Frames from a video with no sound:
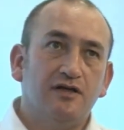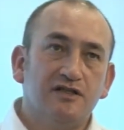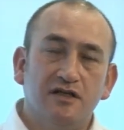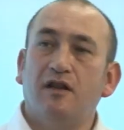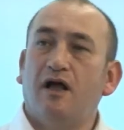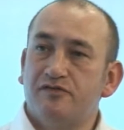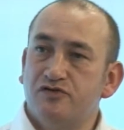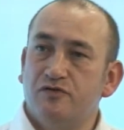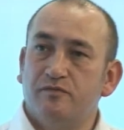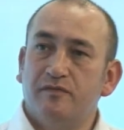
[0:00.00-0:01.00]
still have
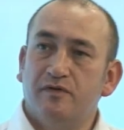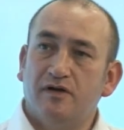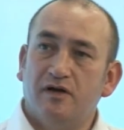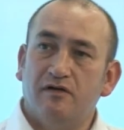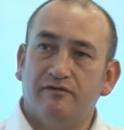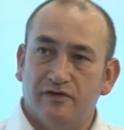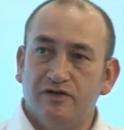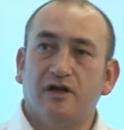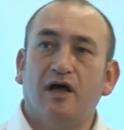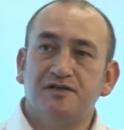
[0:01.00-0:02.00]
some
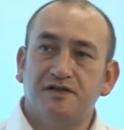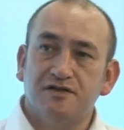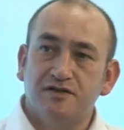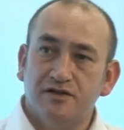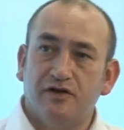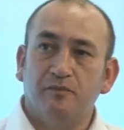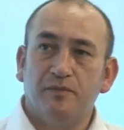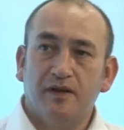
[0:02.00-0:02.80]
virtualising to do.